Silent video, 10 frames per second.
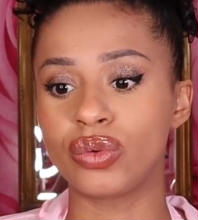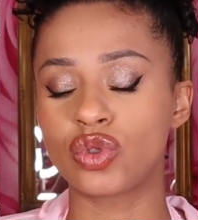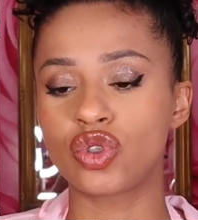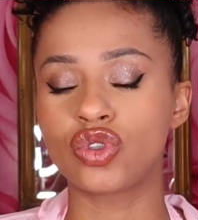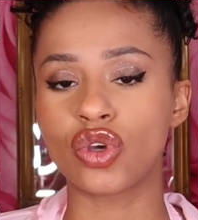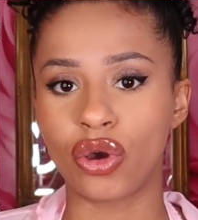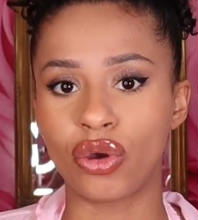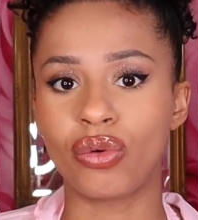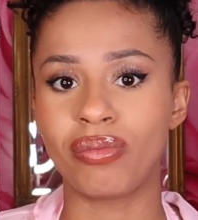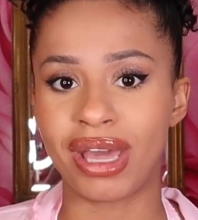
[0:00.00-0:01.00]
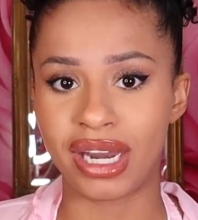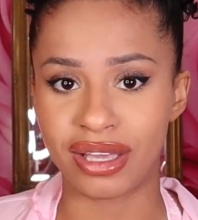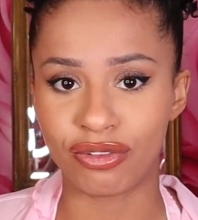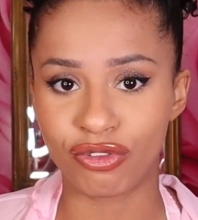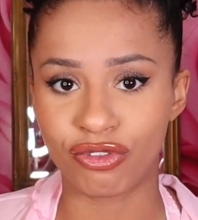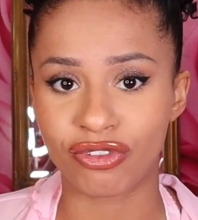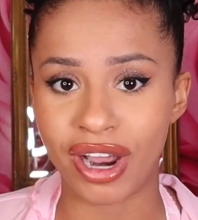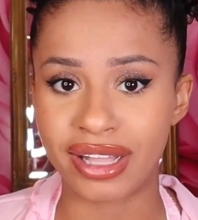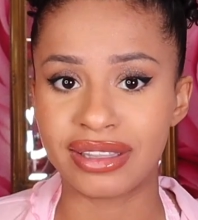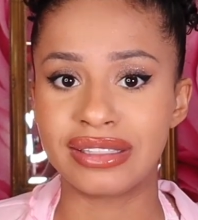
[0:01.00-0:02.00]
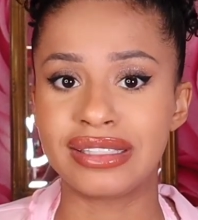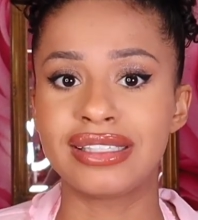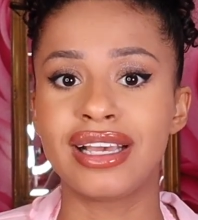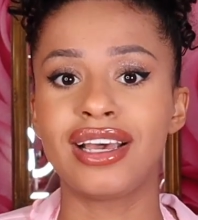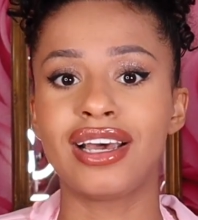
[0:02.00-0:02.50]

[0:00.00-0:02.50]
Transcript: so many friends,